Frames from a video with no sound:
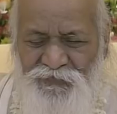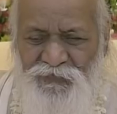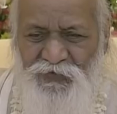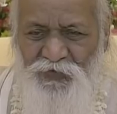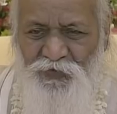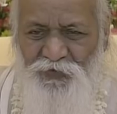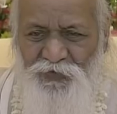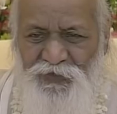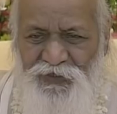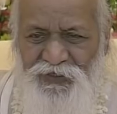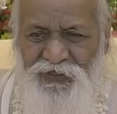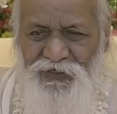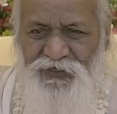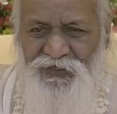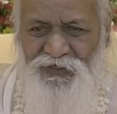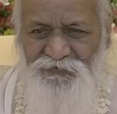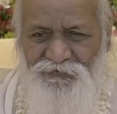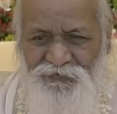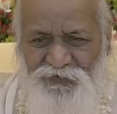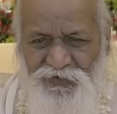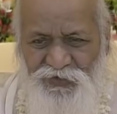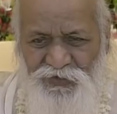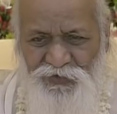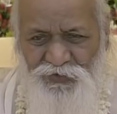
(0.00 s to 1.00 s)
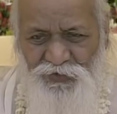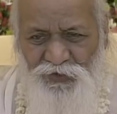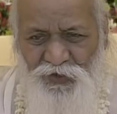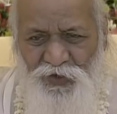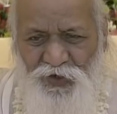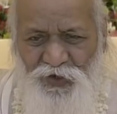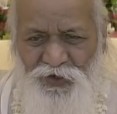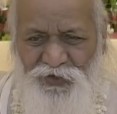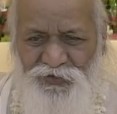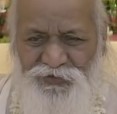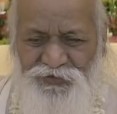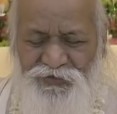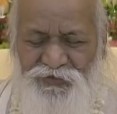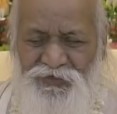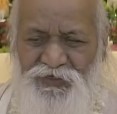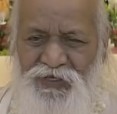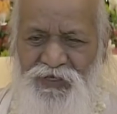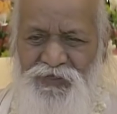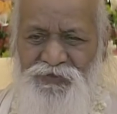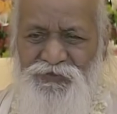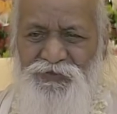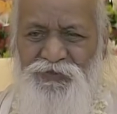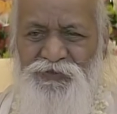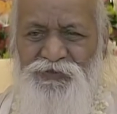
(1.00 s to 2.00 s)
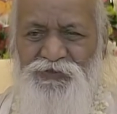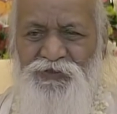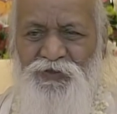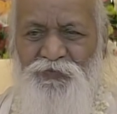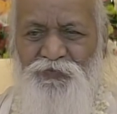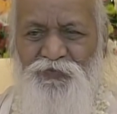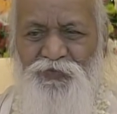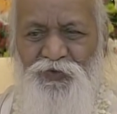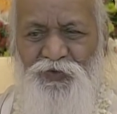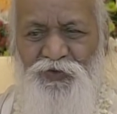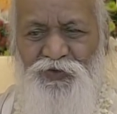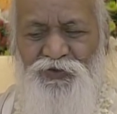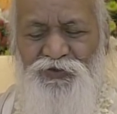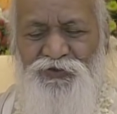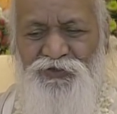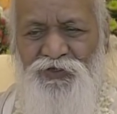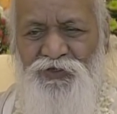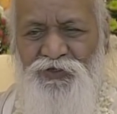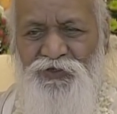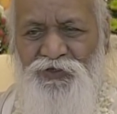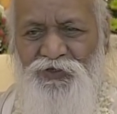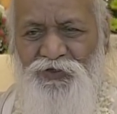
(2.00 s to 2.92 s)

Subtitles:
where every thought has the support